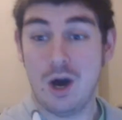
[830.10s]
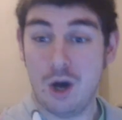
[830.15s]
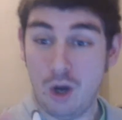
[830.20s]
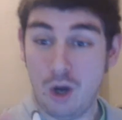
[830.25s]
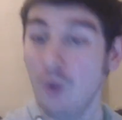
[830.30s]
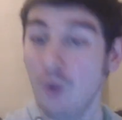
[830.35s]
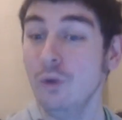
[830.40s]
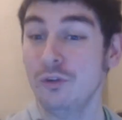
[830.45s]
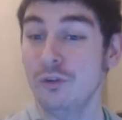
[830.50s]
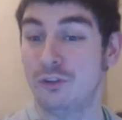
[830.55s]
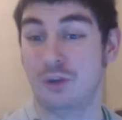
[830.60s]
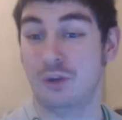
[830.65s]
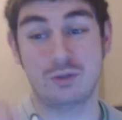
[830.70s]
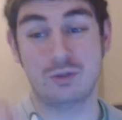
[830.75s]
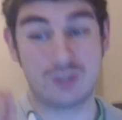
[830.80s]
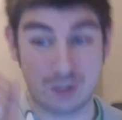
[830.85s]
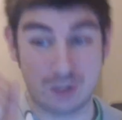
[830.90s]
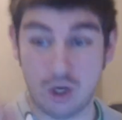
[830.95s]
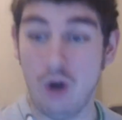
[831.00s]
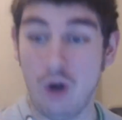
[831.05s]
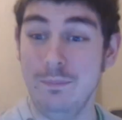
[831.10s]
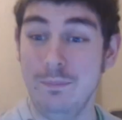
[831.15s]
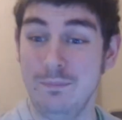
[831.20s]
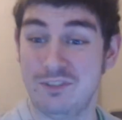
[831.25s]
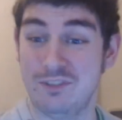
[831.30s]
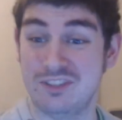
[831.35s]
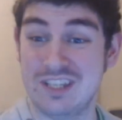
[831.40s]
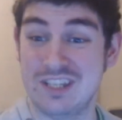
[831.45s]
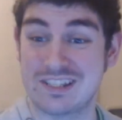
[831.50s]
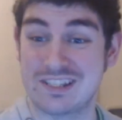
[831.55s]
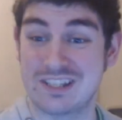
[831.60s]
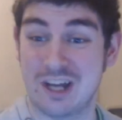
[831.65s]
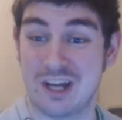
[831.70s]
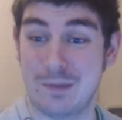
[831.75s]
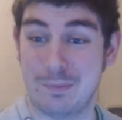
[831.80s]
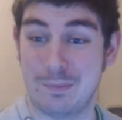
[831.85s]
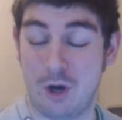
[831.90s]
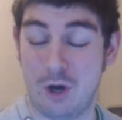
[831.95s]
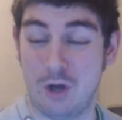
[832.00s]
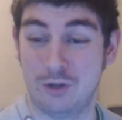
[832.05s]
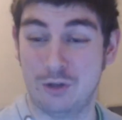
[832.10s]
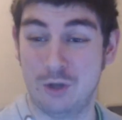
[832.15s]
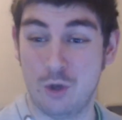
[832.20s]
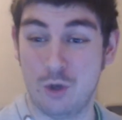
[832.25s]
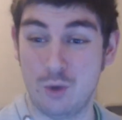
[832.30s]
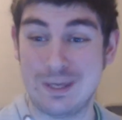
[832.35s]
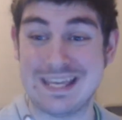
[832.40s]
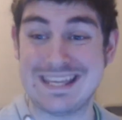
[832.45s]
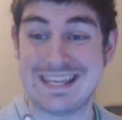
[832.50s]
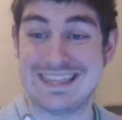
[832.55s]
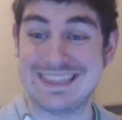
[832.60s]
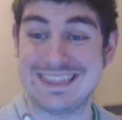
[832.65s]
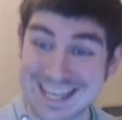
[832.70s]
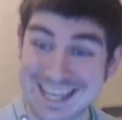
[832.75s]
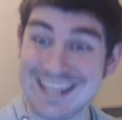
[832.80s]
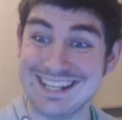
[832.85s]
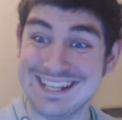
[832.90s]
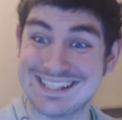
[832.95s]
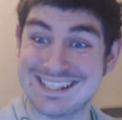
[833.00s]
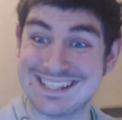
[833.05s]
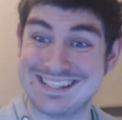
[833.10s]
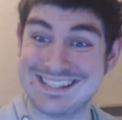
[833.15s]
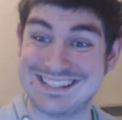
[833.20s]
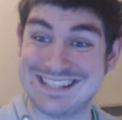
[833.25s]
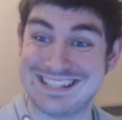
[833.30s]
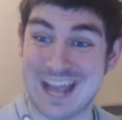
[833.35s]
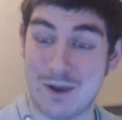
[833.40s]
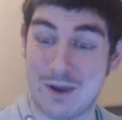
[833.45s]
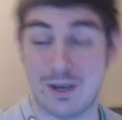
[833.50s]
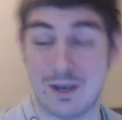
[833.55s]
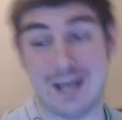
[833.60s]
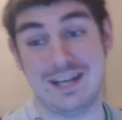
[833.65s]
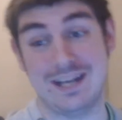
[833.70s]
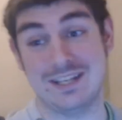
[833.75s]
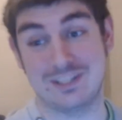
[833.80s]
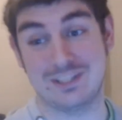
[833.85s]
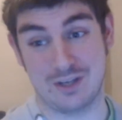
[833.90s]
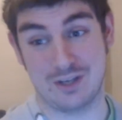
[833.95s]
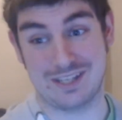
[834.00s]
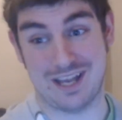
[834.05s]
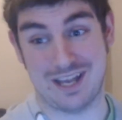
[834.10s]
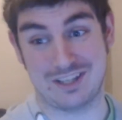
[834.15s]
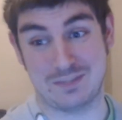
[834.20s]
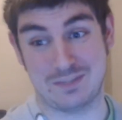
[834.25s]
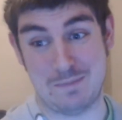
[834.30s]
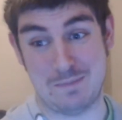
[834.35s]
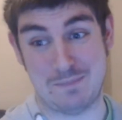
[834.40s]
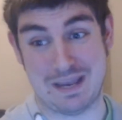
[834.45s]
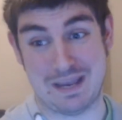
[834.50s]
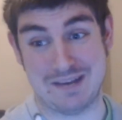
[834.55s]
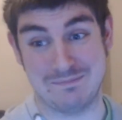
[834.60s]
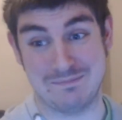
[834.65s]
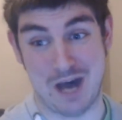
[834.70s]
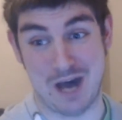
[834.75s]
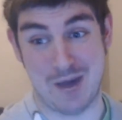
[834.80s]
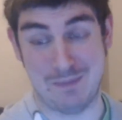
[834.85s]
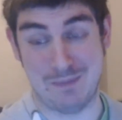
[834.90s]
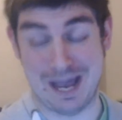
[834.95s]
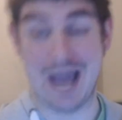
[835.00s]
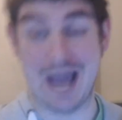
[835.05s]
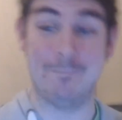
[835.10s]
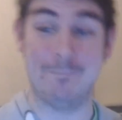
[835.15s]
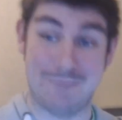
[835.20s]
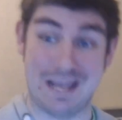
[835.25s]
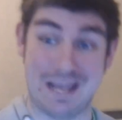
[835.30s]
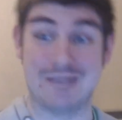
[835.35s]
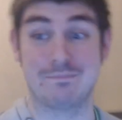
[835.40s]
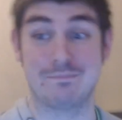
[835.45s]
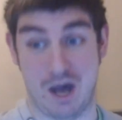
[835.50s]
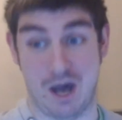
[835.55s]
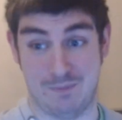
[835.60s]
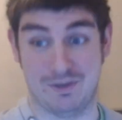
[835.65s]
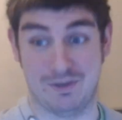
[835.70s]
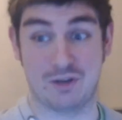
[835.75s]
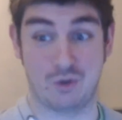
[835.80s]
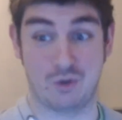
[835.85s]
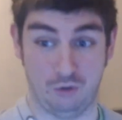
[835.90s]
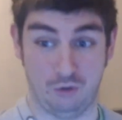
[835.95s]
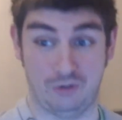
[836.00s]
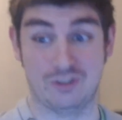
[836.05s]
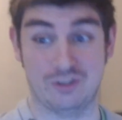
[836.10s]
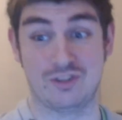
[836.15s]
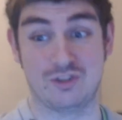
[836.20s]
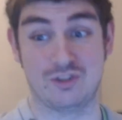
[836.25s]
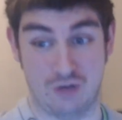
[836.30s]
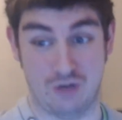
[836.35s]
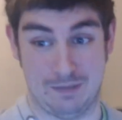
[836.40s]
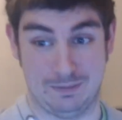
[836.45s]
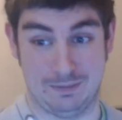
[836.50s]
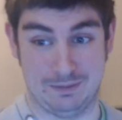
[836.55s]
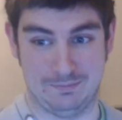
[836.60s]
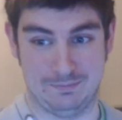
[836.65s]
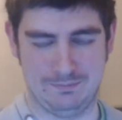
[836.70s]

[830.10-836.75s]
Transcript: Also, Tom sneaks up on who he thinks is Jerry, and it turns out to be Big Mama, and Big Mama causes trouble.